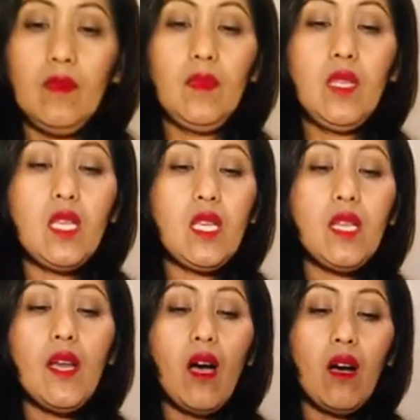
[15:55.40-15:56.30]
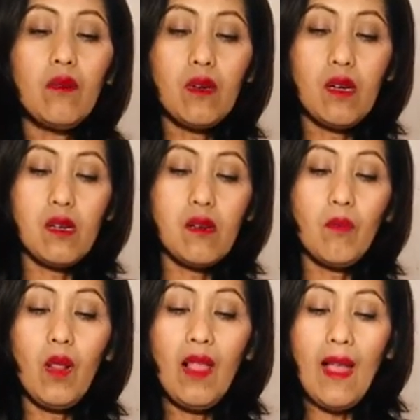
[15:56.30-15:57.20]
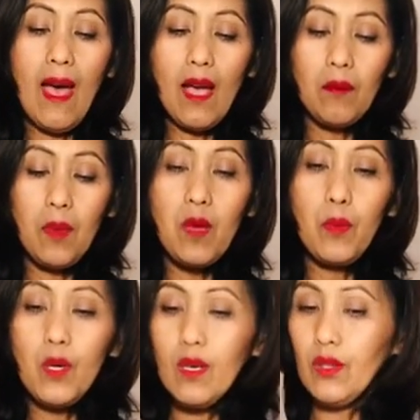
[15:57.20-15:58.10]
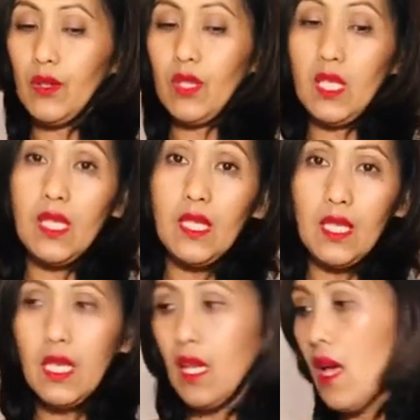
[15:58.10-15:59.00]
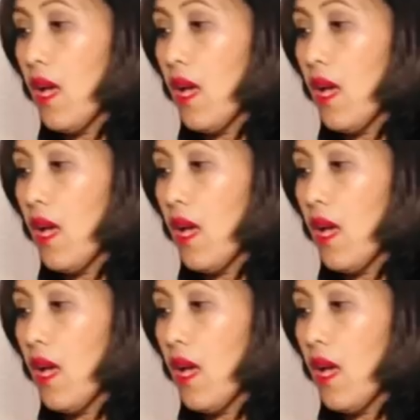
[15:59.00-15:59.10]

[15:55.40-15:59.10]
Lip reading: need our black pepper to season